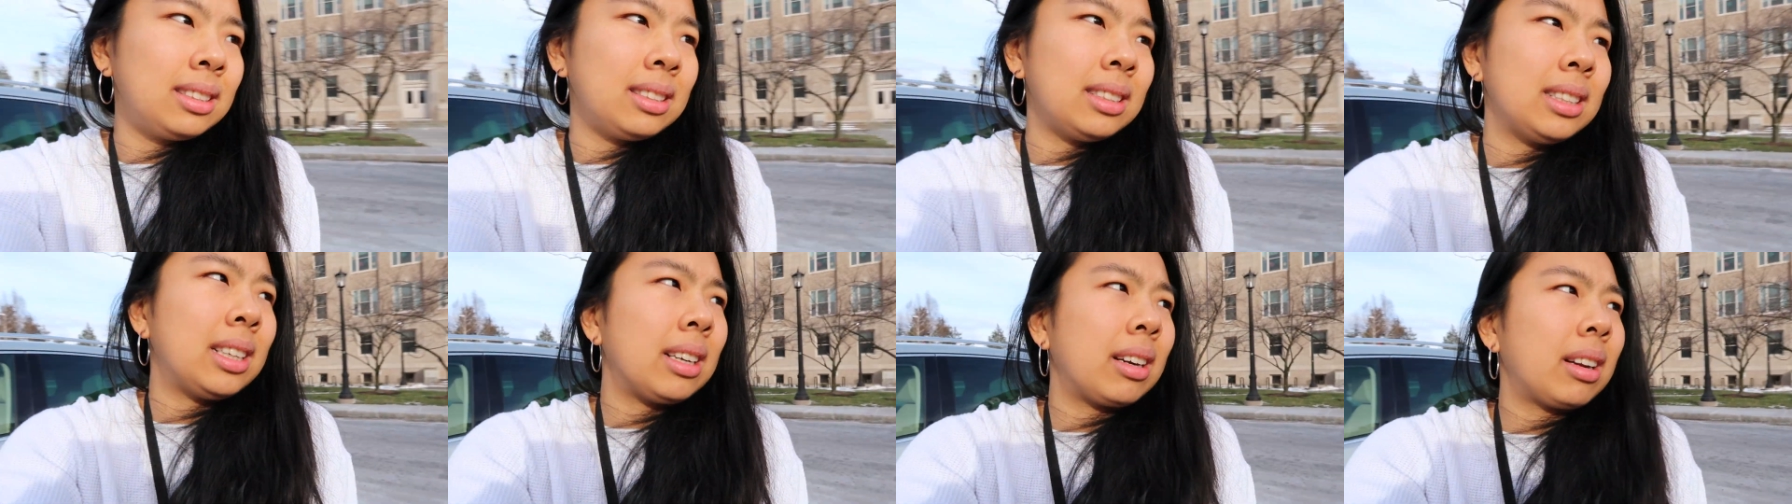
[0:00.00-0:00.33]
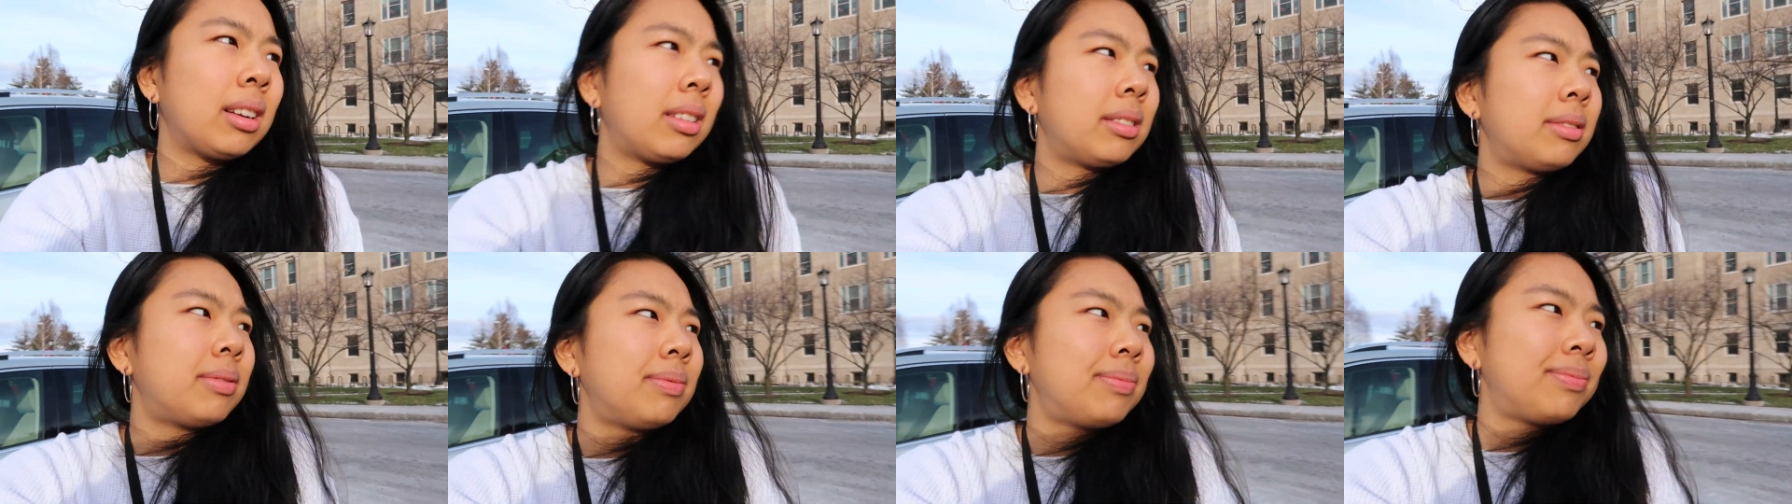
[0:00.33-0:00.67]
I don't
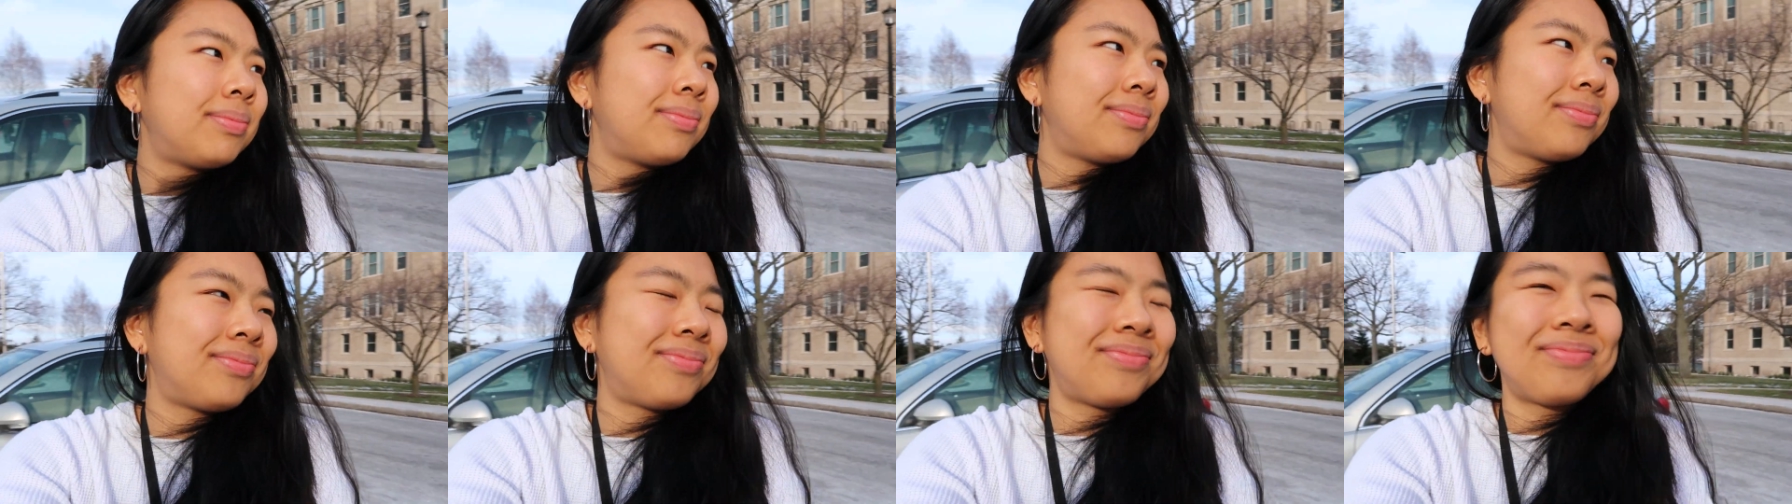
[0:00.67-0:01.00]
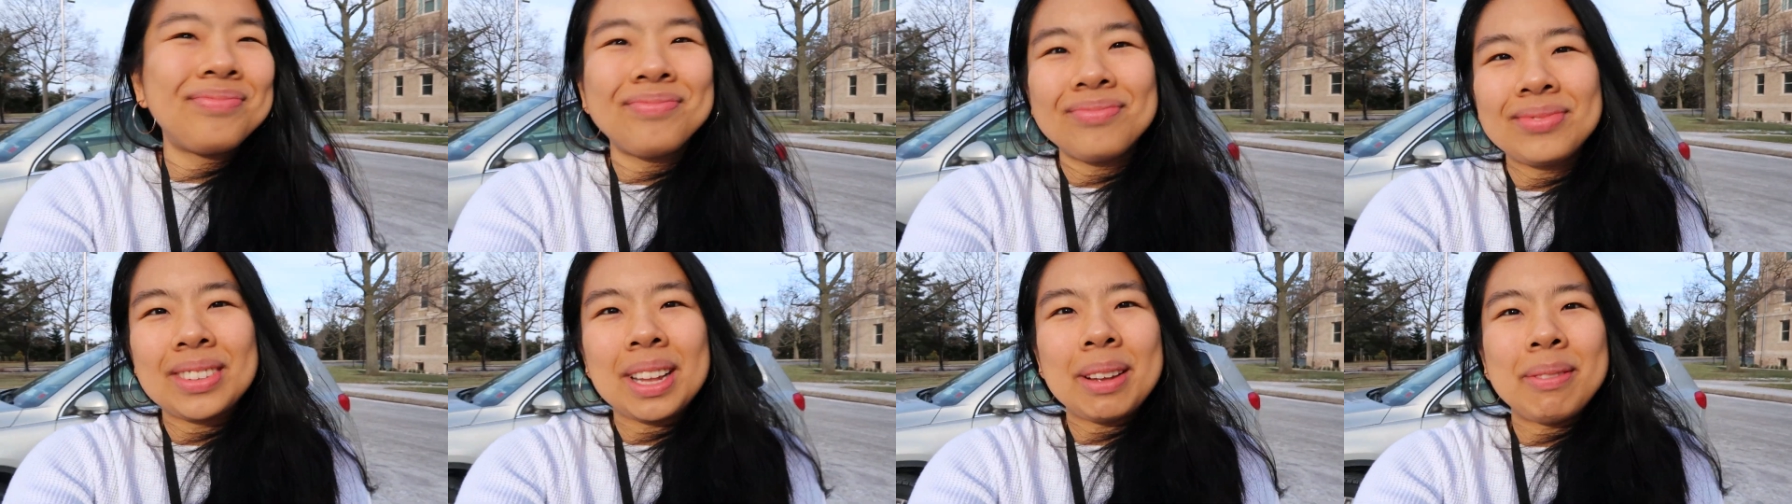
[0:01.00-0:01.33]
know,
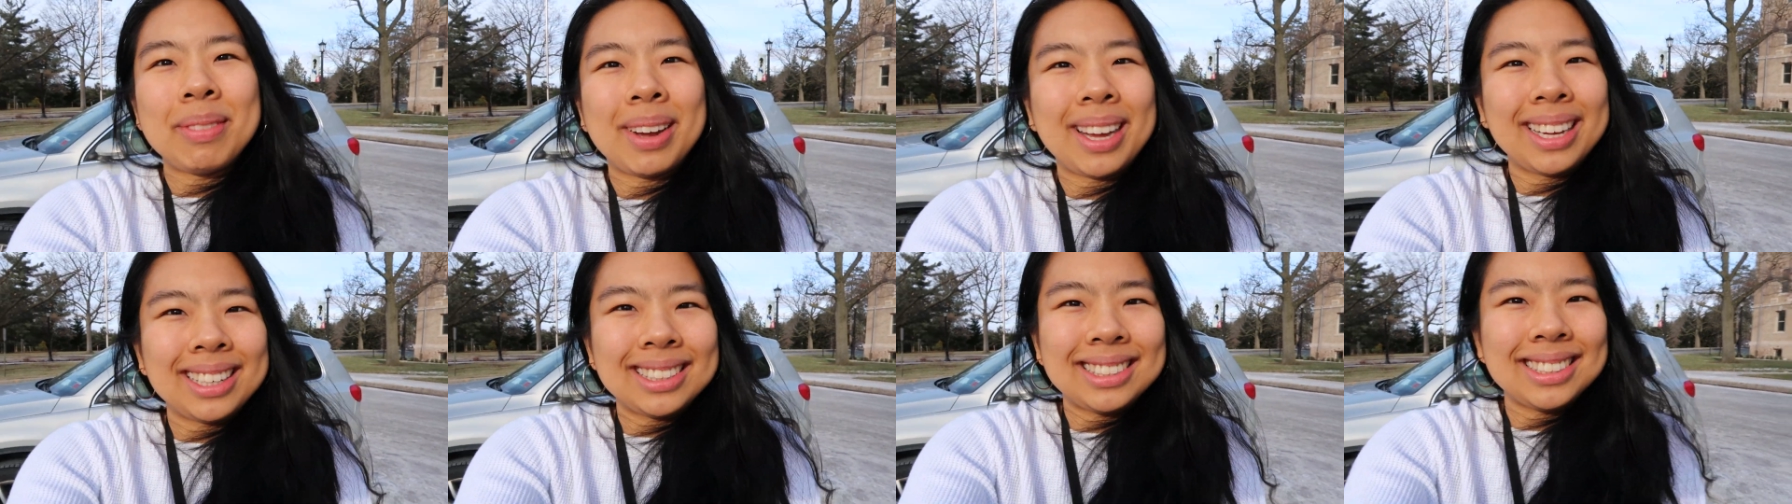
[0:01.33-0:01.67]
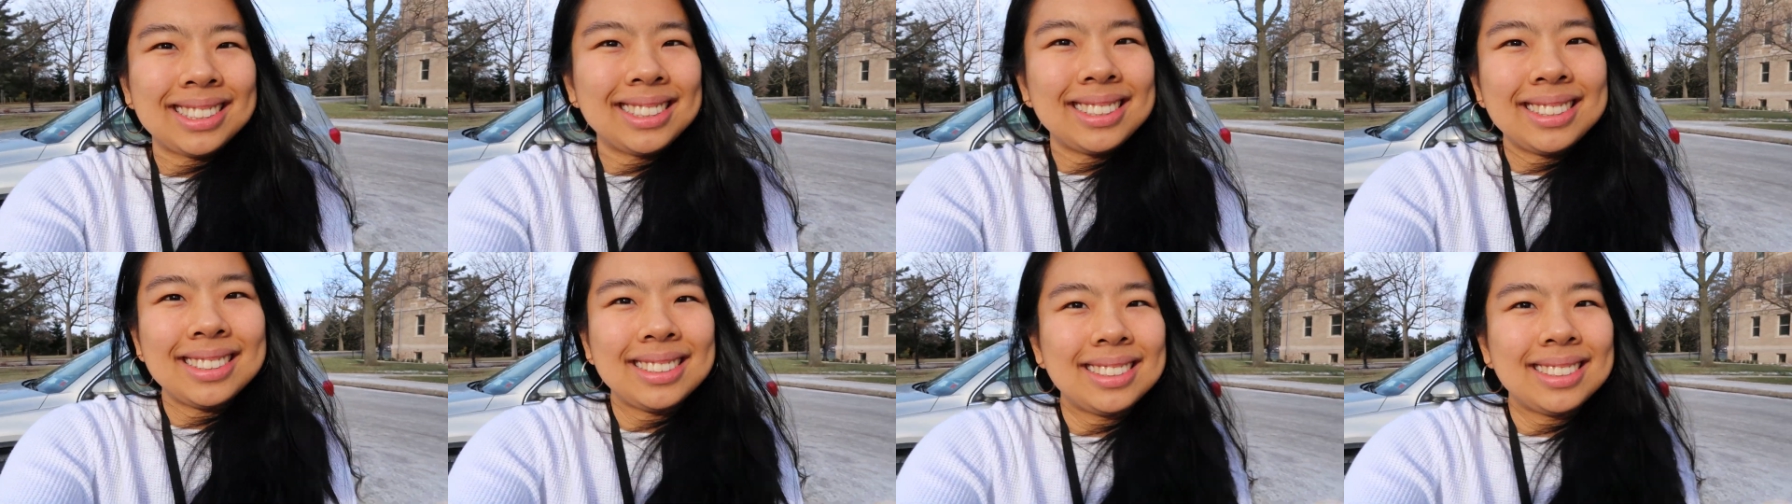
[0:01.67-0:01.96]
but